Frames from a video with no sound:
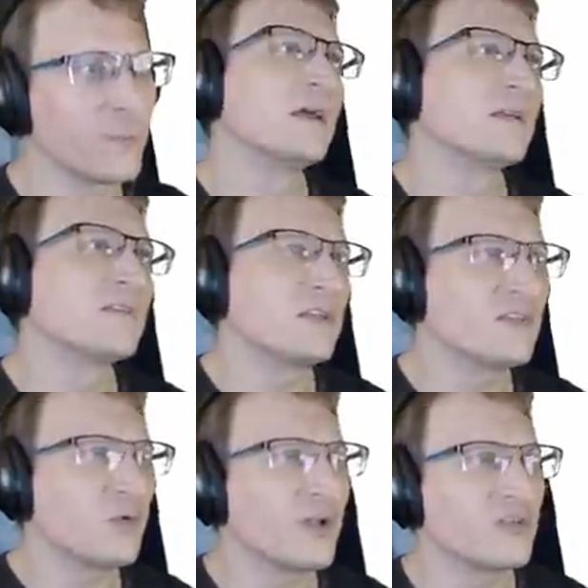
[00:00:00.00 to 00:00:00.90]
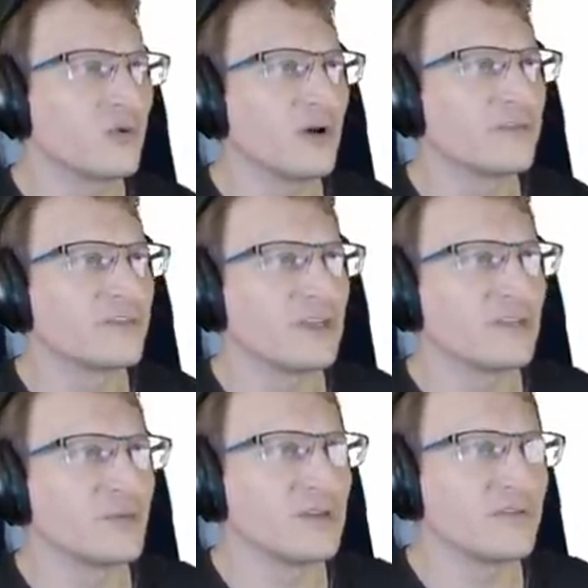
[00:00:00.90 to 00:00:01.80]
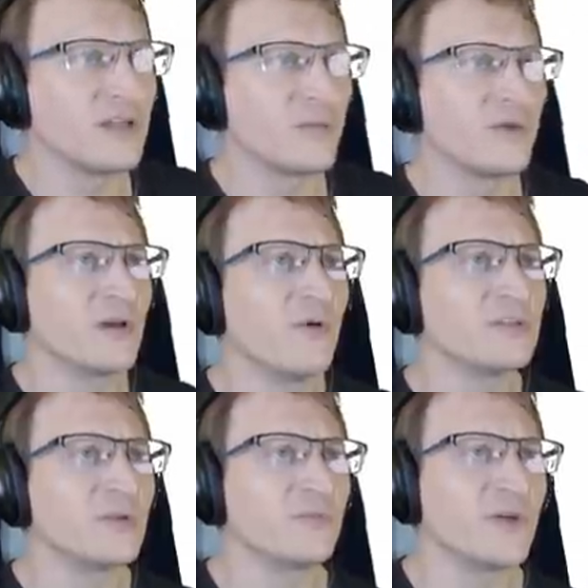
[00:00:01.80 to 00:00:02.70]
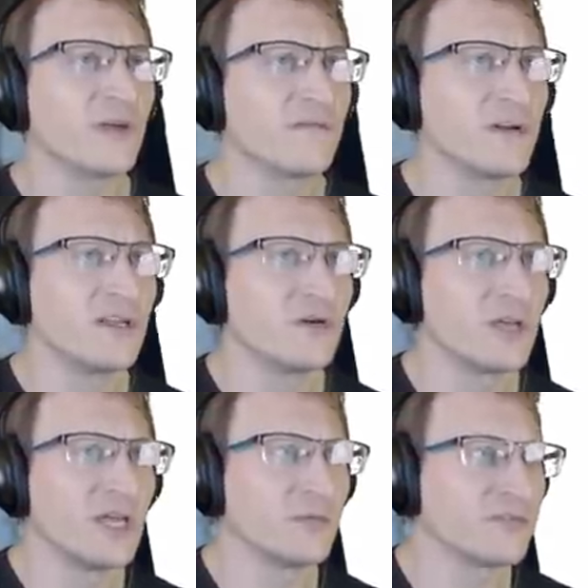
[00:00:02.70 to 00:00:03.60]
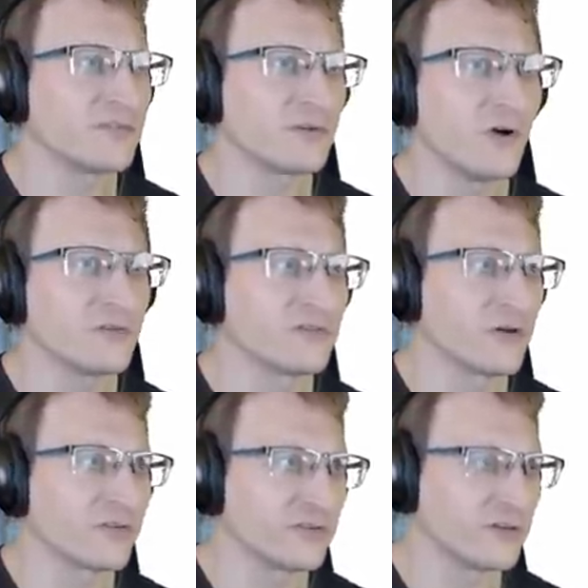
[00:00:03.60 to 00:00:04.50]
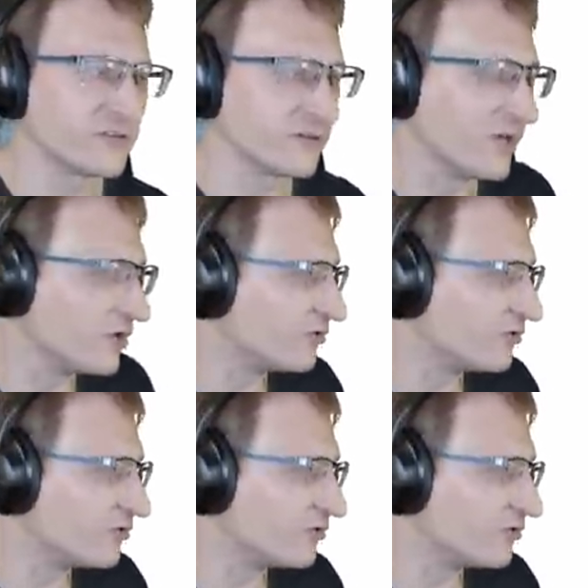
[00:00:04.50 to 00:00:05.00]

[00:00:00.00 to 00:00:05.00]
Since 2012, CIG has been developing a multiplayer video game called Star Citizen.